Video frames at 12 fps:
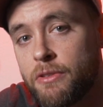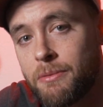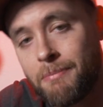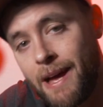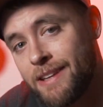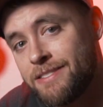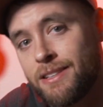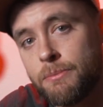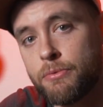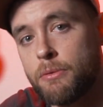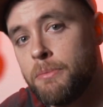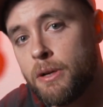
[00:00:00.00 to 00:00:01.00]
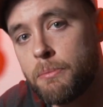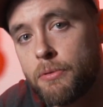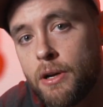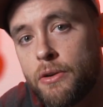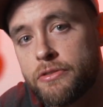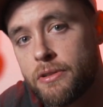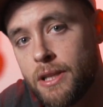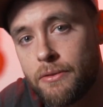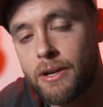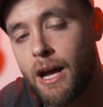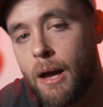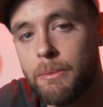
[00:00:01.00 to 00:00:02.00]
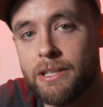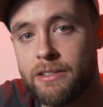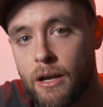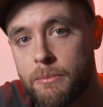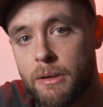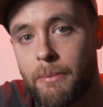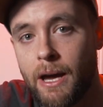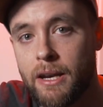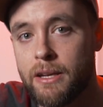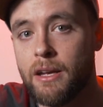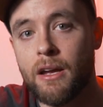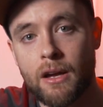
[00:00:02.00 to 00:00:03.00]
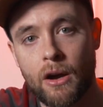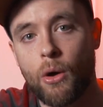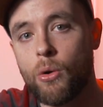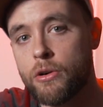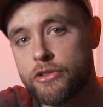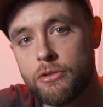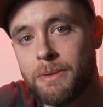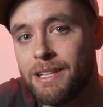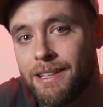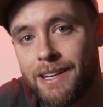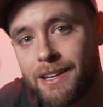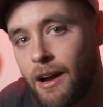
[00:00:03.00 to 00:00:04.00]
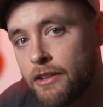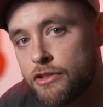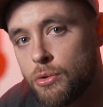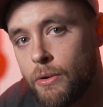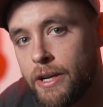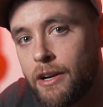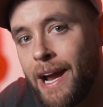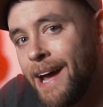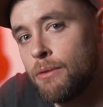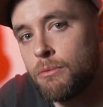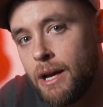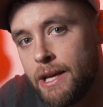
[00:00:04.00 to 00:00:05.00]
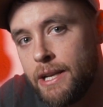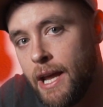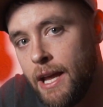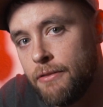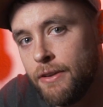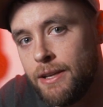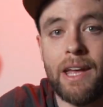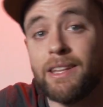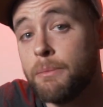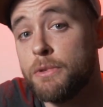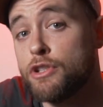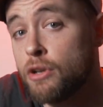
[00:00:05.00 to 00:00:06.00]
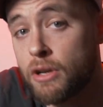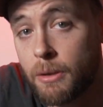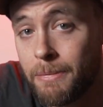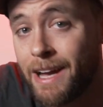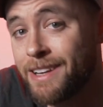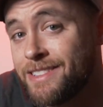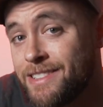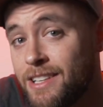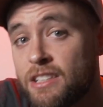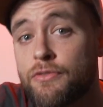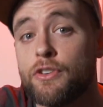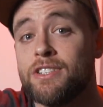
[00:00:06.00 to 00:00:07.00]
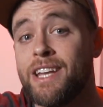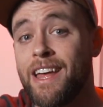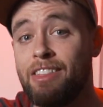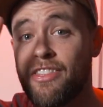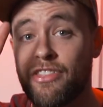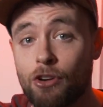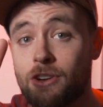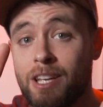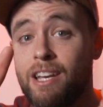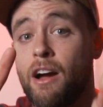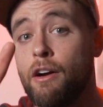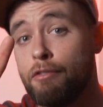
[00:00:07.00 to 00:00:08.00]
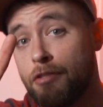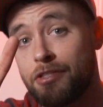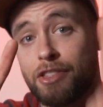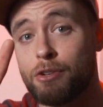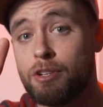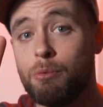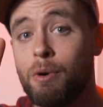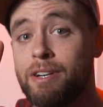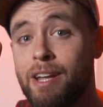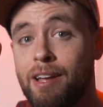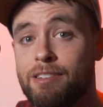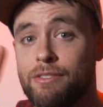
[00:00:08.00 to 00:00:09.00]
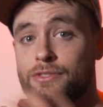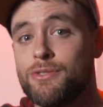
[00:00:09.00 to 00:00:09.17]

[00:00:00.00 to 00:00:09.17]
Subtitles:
with masks in Premiere Pro, so leave a comment and tell me about it, or shoot me a link on Twitter at Ryan Hafey. And then be sure to come back and see us for day 30 of 31 days of